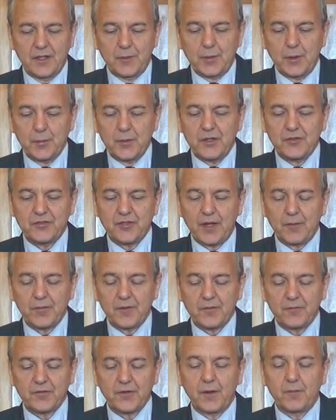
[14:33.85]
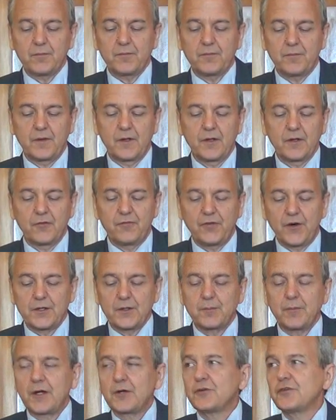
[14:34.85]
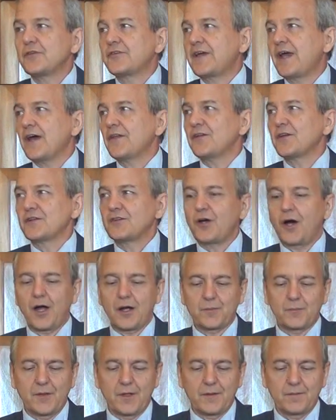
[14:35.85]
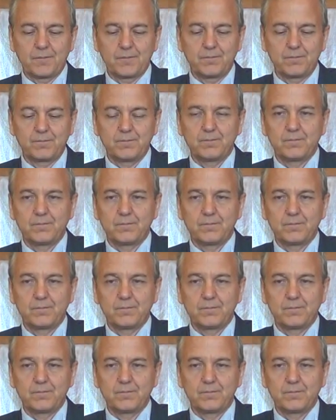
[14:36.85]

let me read something from the Fundamentals of Catholic Dogma.